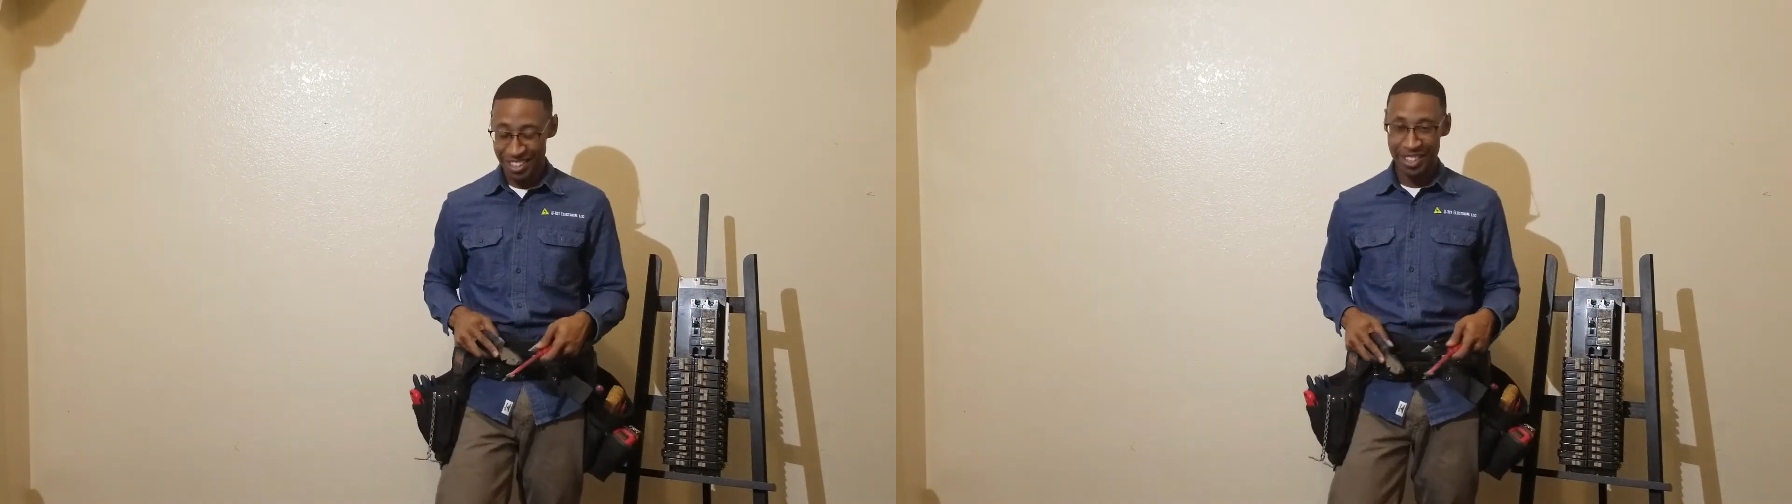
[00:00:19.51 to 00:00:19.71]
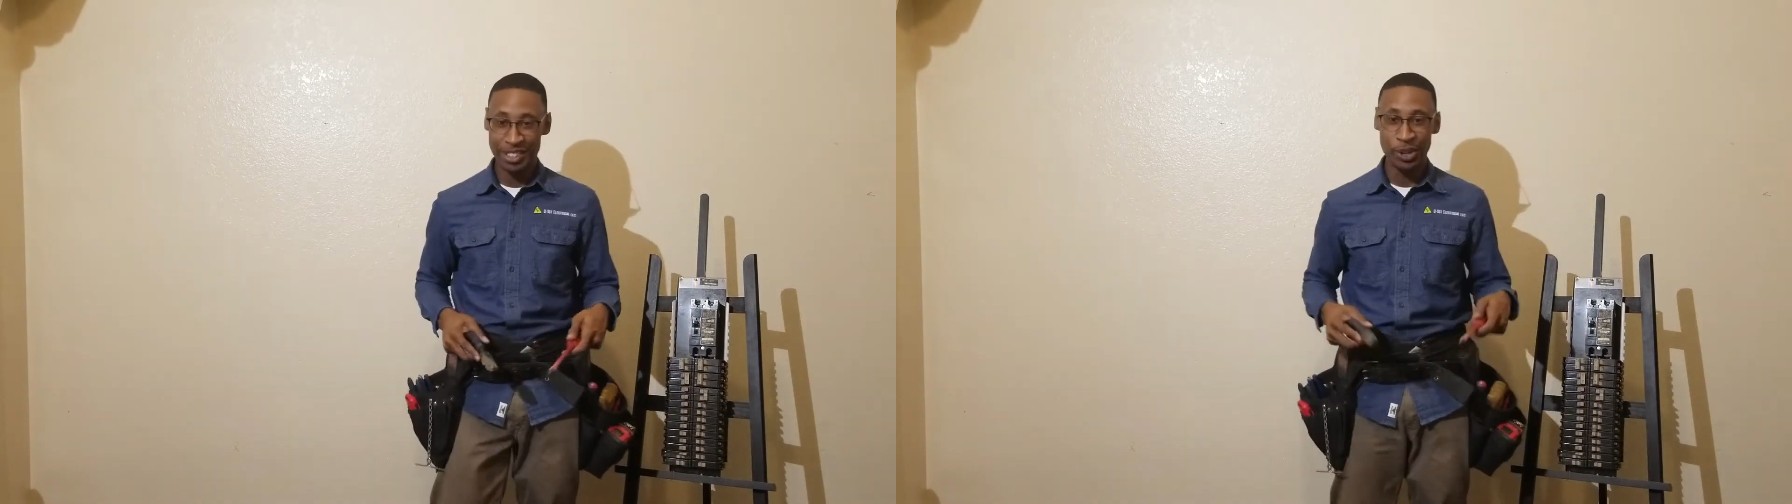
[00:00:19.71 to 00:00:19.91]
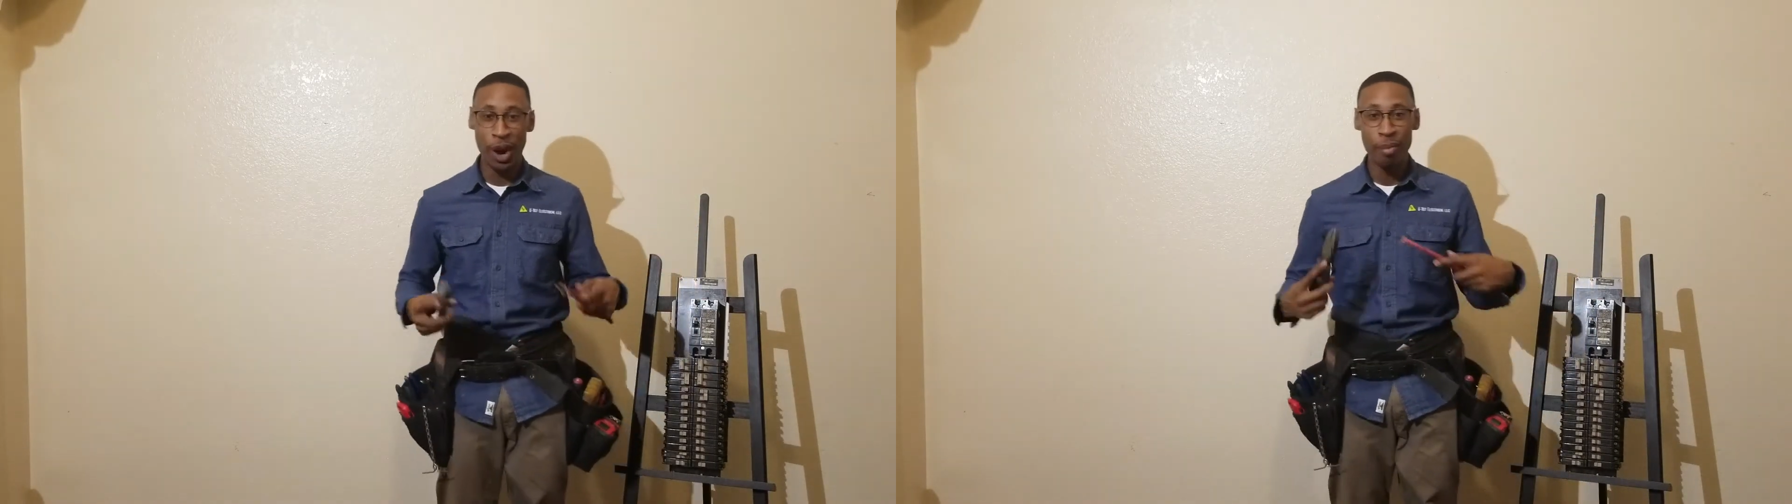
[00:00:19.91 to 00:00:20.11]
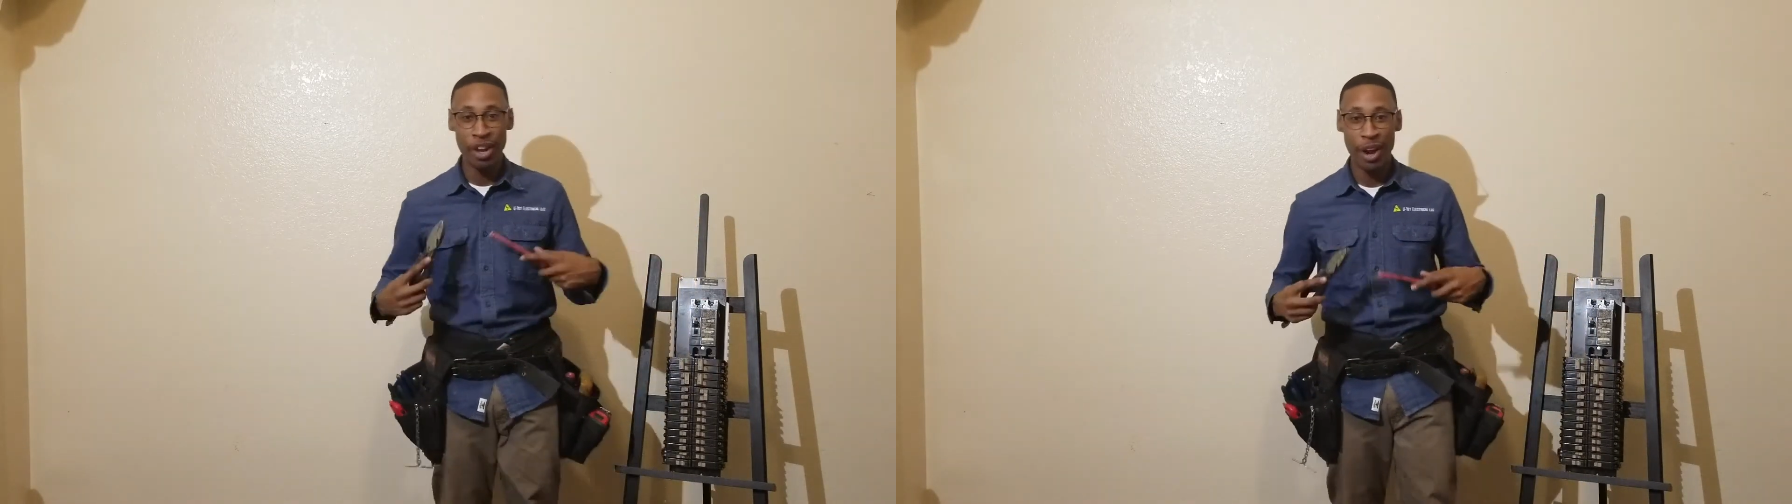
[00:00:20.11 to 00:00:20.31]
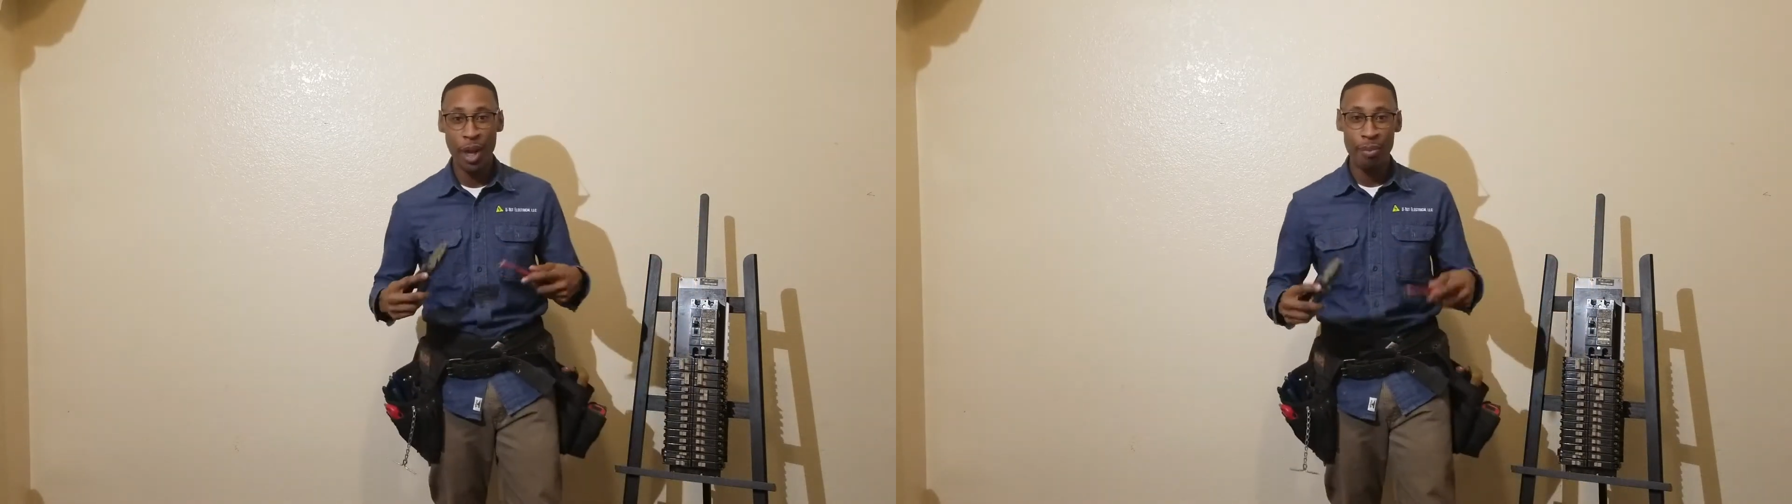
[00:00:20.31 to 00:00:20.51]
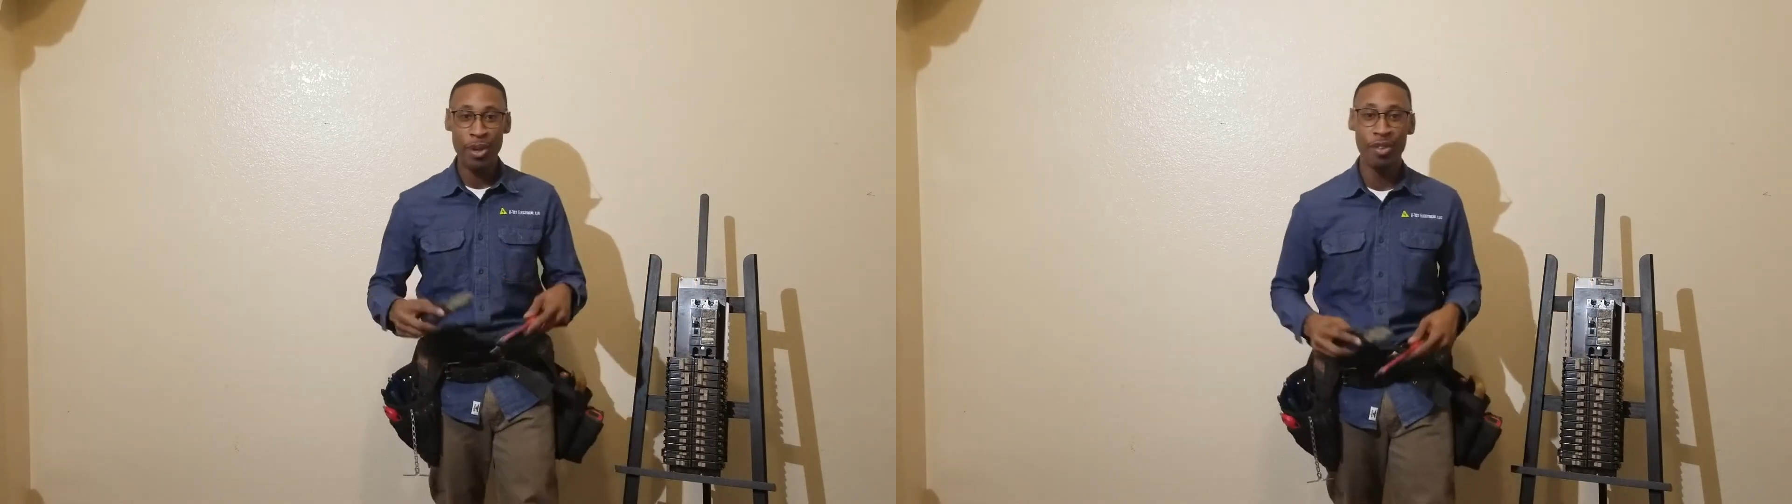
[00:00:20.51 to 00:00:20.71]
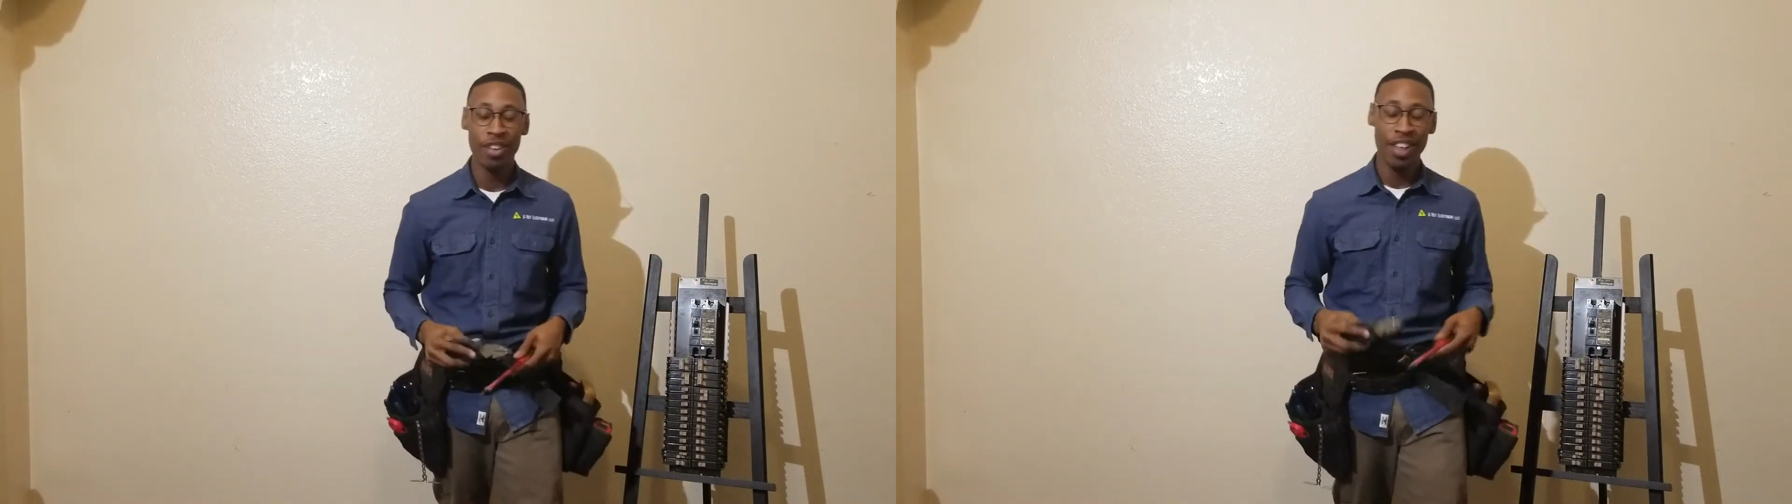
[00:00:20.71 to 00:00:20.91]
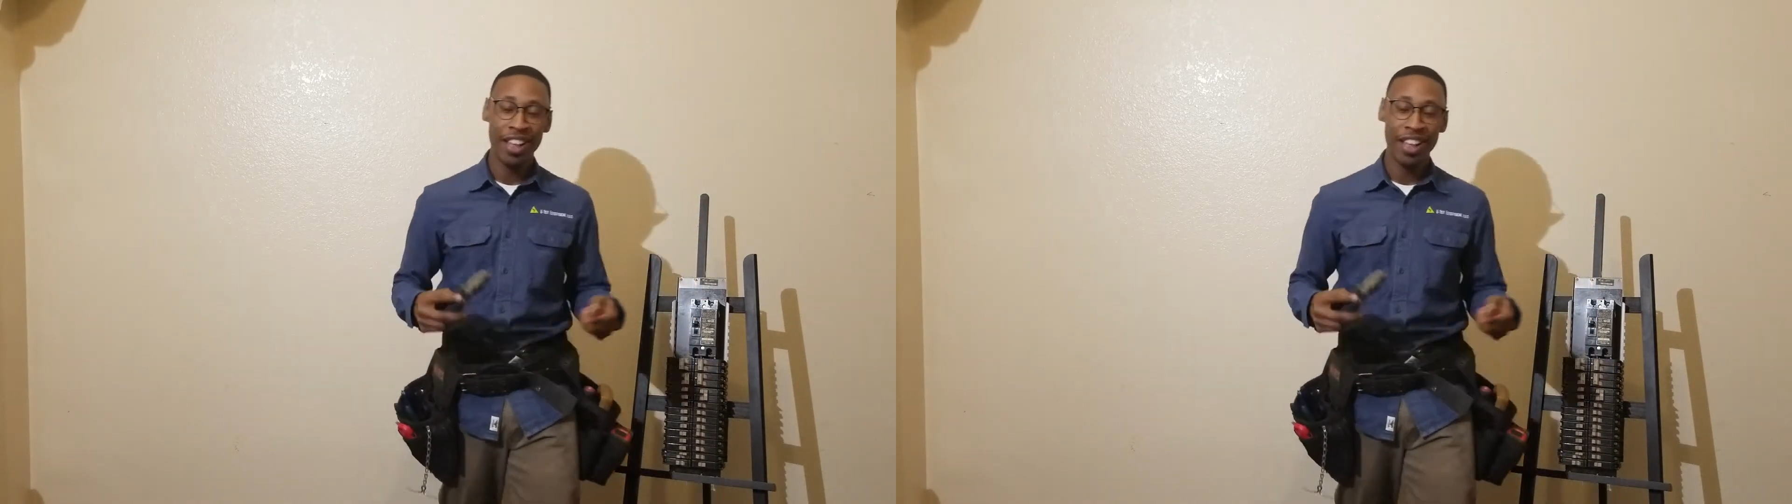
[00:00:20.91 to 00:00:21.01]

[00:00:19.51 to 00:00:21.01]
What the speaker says: So I'm here to help you